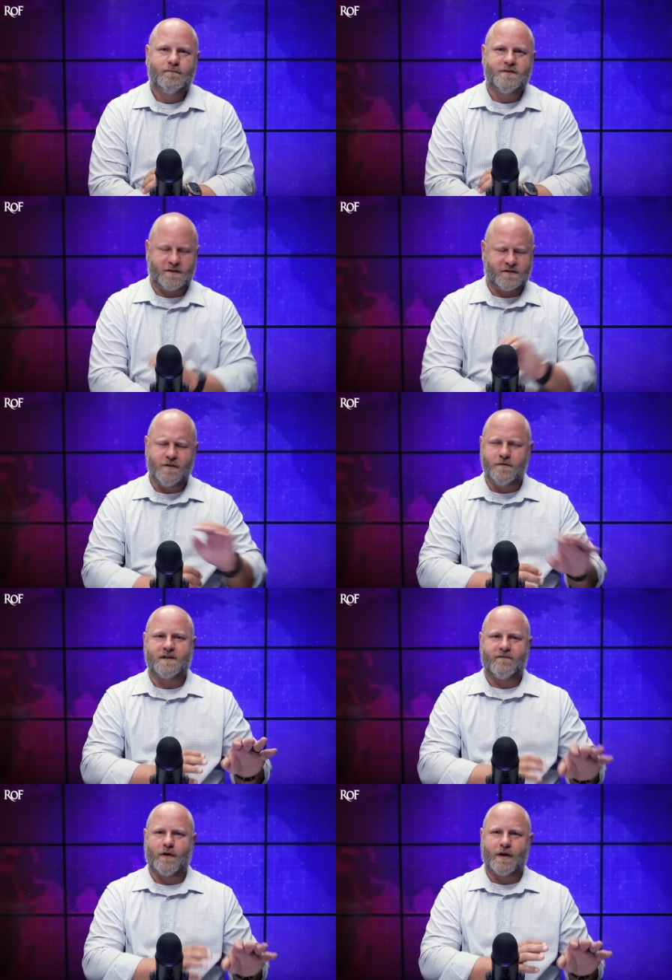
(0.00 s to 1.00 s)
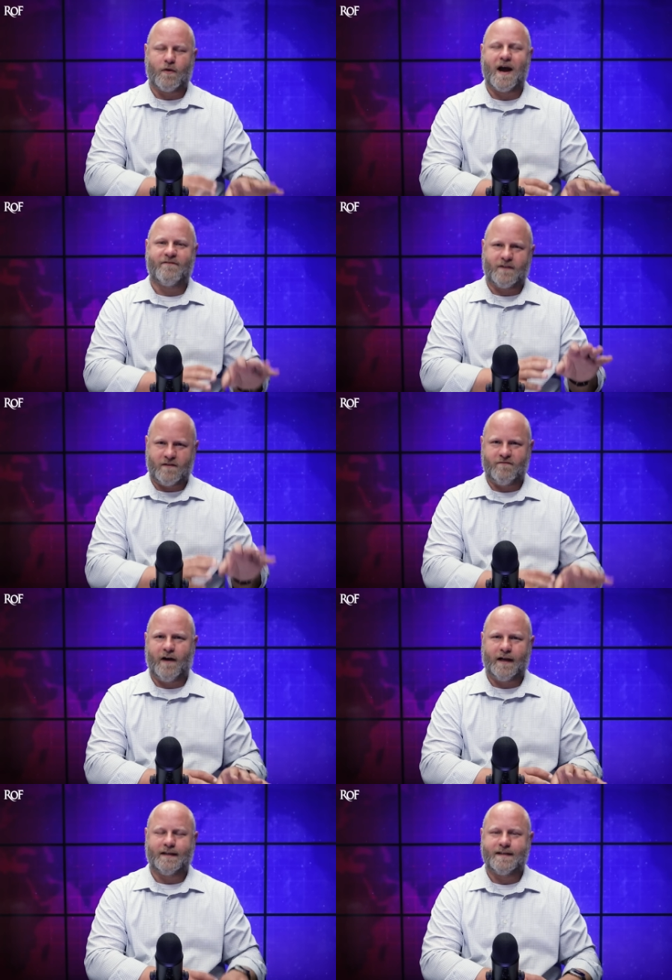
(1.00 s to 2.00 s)
just using very graphic and
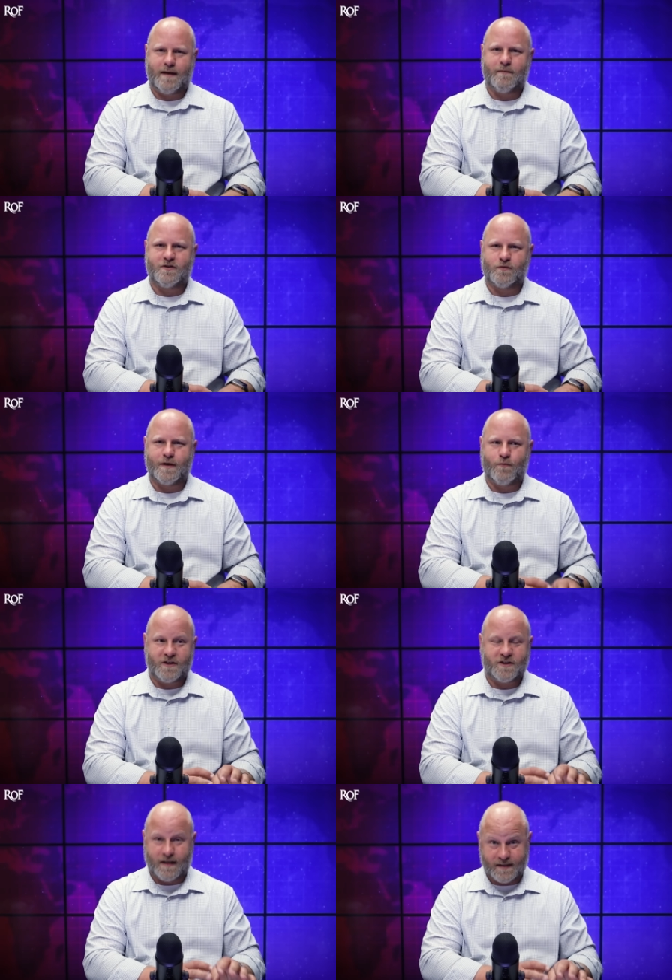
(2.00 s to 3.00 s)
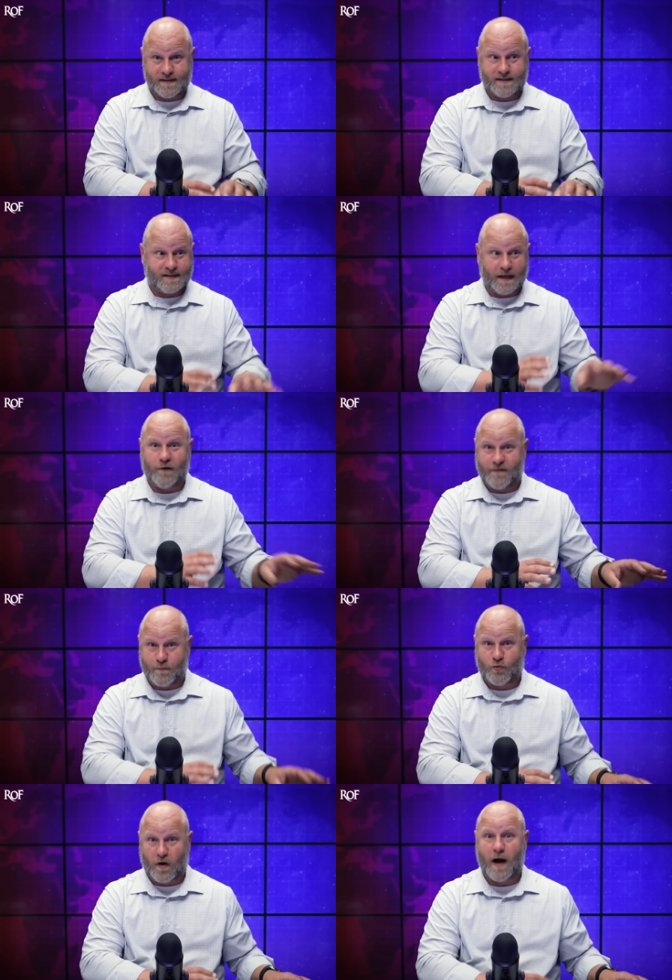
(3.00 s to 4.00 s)
violent imagery, which is itself
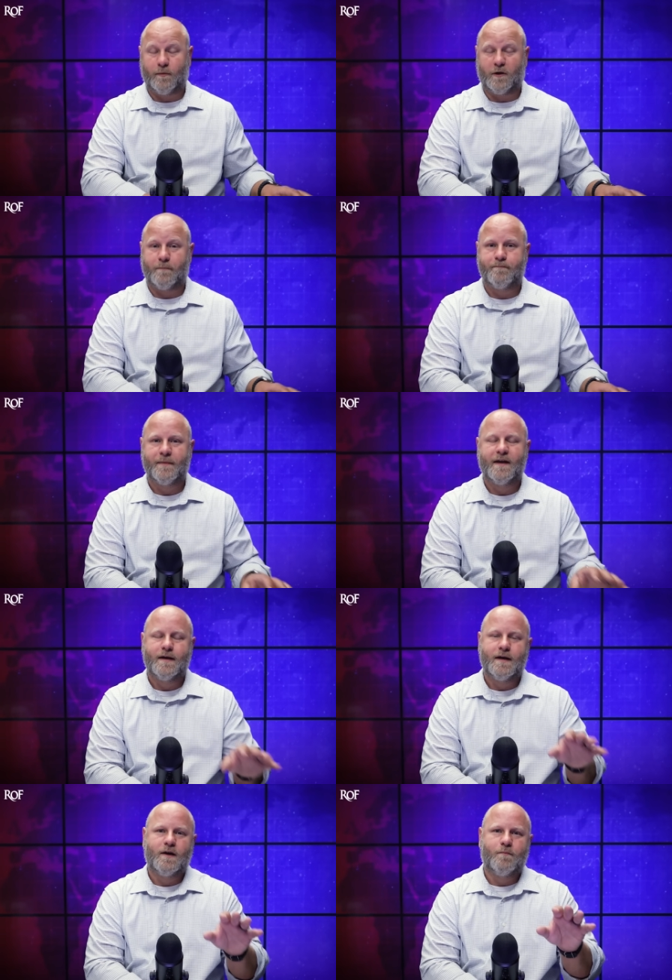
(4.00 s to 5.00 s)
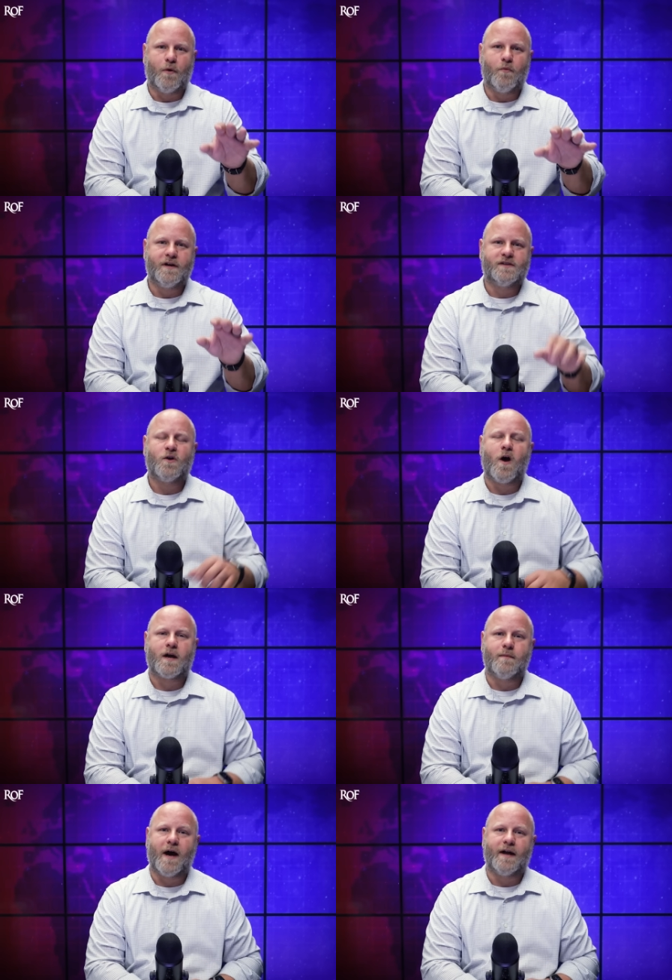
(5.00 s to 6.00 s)
a problem. But what he's
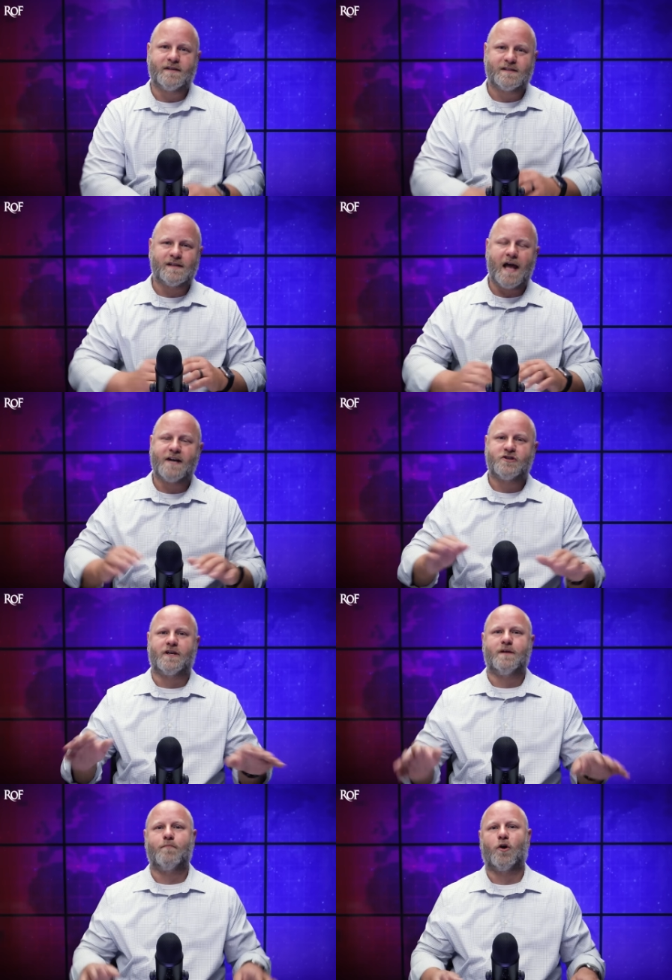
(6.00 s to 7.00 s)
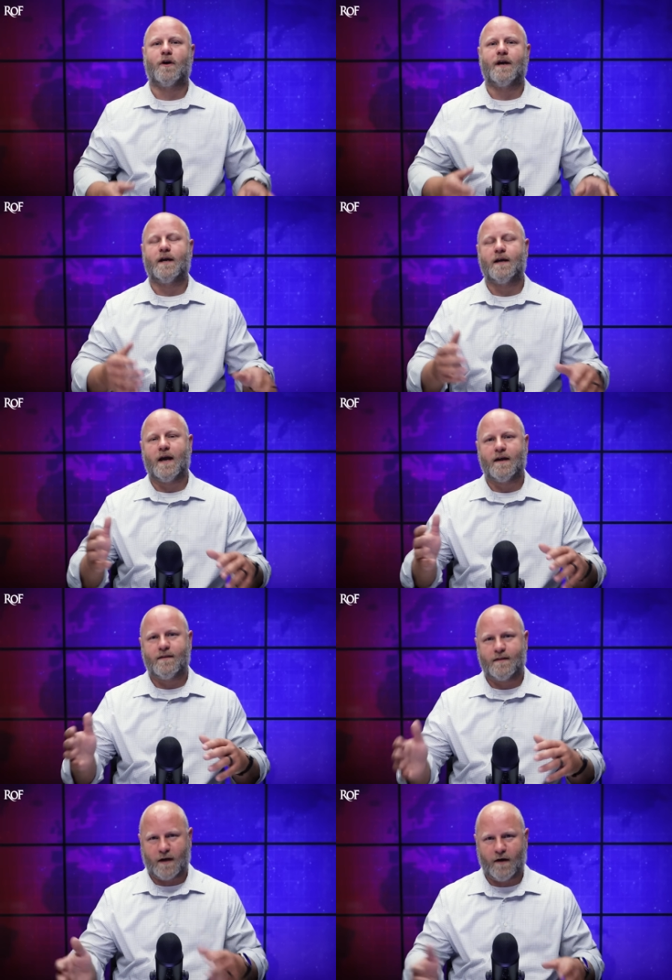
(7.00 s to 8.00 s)
talking about is slashing and burning
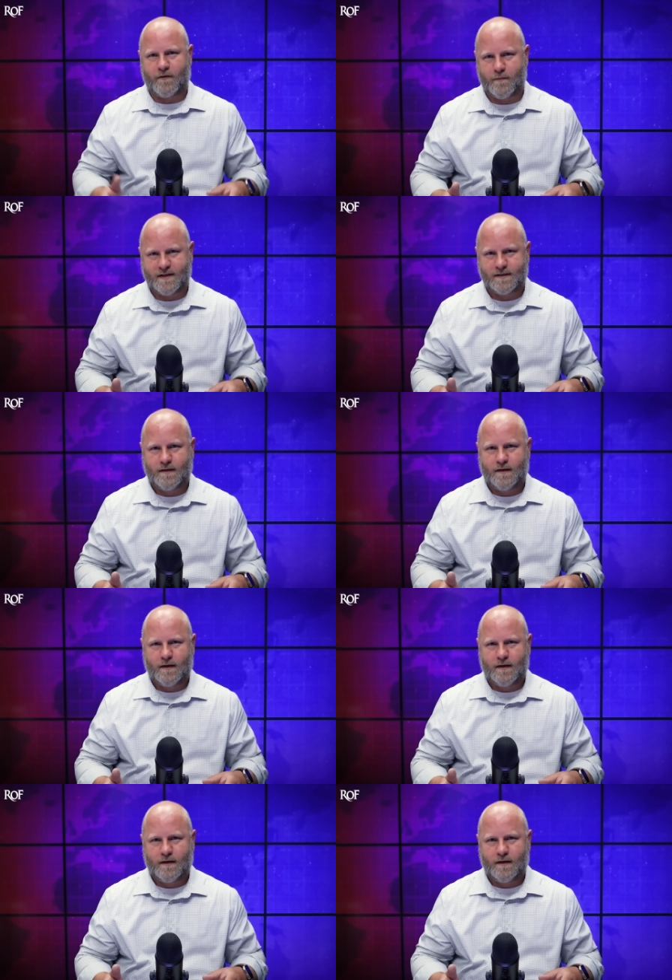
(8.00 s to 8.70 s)
the government.